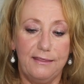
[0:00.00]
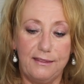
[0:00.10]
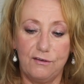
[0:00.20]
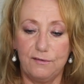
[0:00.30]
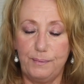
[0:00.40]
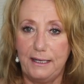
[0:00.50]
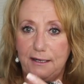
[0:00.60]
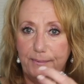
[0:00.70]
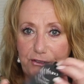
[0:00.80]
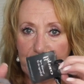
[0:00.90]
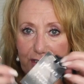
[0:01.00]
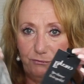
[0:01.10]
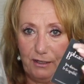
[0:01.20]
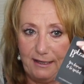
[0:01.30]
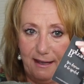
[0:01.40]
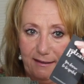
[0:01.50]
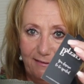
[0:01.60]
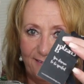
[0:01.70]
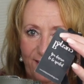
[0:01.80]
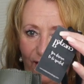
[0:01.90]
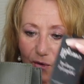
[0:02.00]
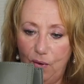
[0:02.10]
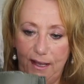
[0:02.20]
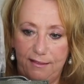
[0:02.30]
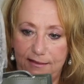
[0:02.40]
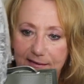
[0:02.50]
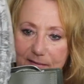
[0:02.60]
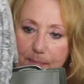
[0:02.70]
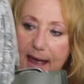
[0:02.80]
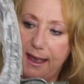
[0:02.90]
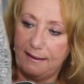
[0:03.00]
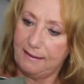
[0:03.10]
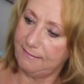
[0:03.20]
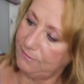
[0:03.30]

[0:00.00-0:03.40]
there's been a bunch of different things. So this bag